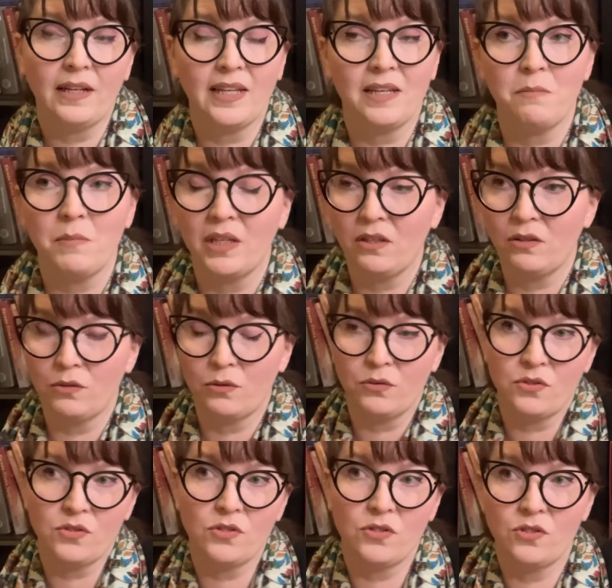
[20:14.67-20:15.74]
It can be
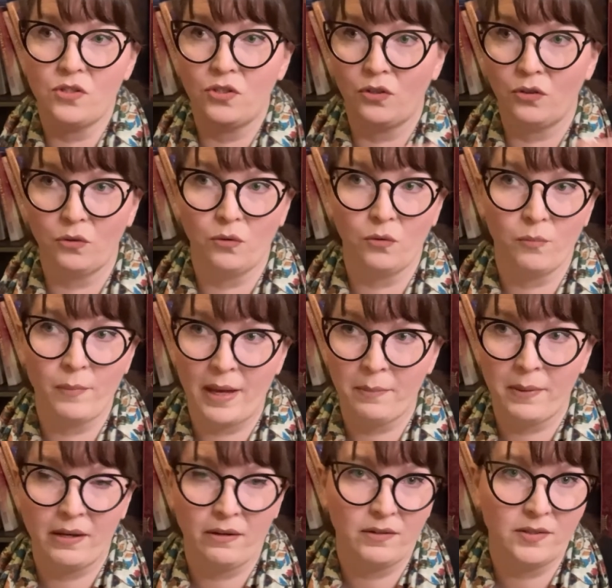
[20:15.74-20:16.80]
used to
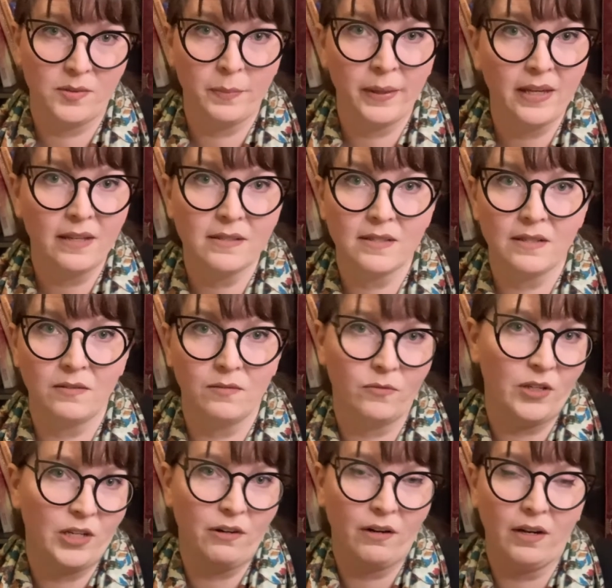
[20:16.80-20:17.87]
map out a space and
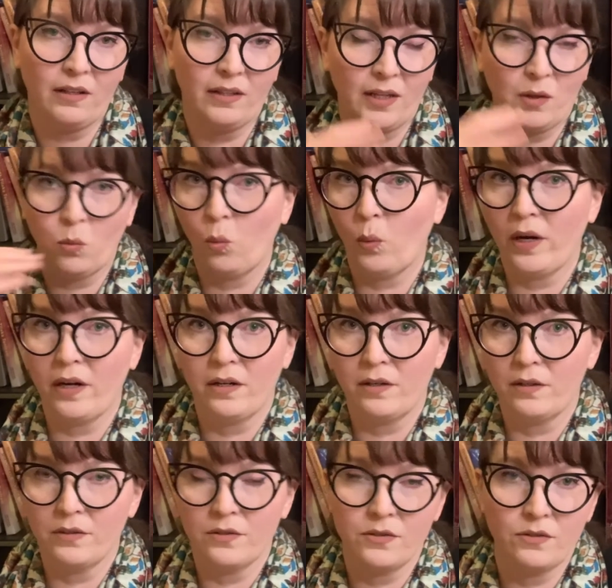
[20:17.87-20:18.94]
figure out like
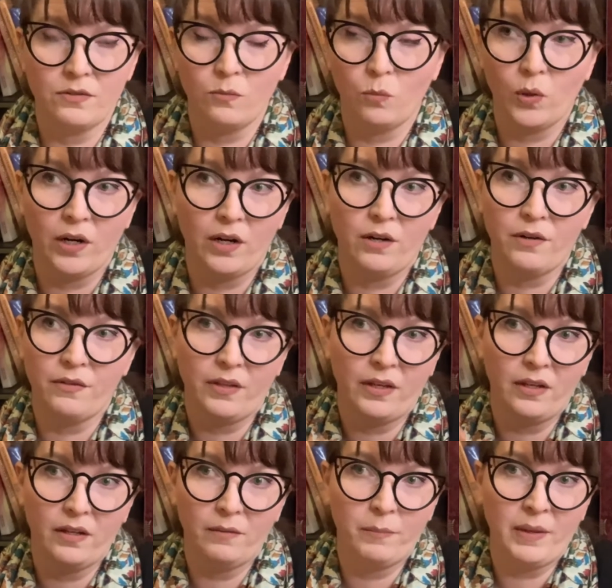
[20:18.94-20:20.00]
where
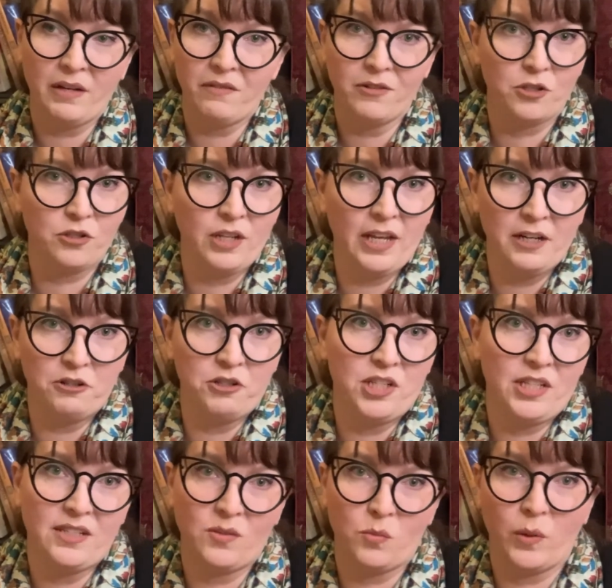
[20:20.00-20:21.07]
the beneficial
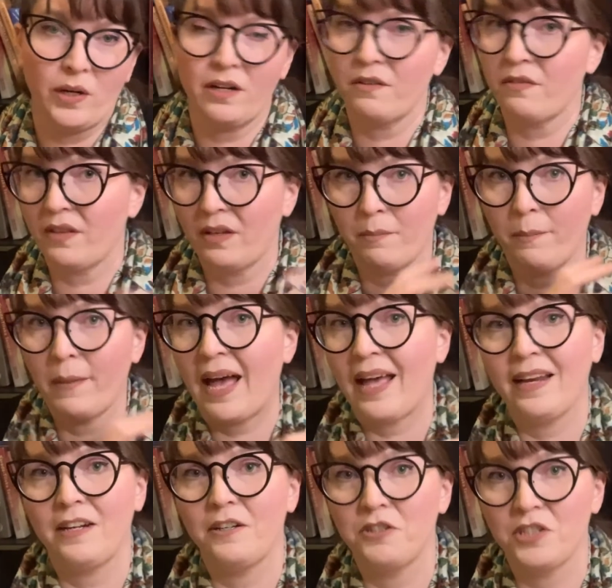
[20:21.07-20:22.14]
energies, where the
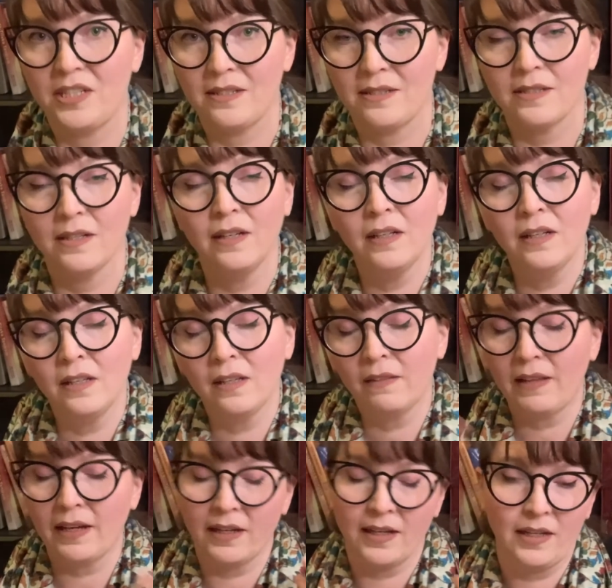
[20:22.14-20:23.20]
bad energies,
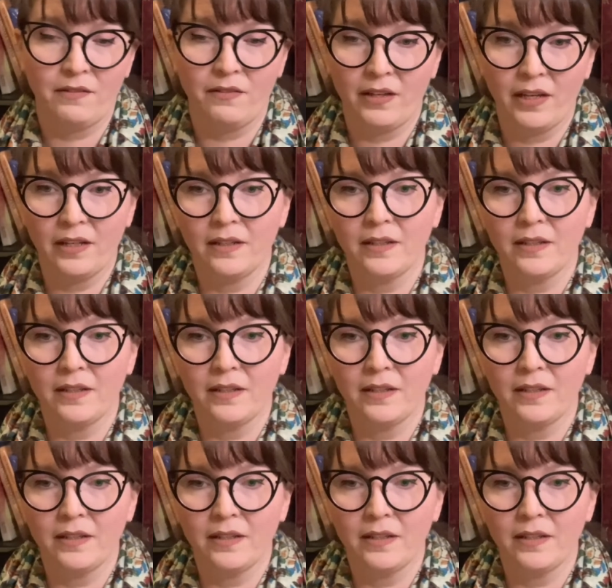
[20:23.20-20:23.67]
that kind of thing.